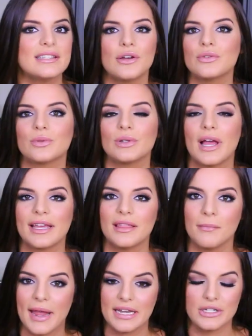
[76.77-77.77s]
Those were like
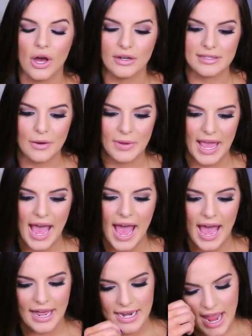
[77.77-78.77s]
the main dogs that we
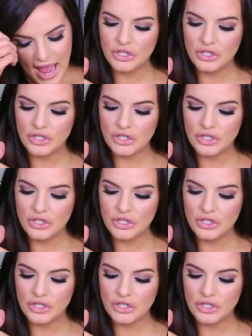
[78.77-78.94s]
had.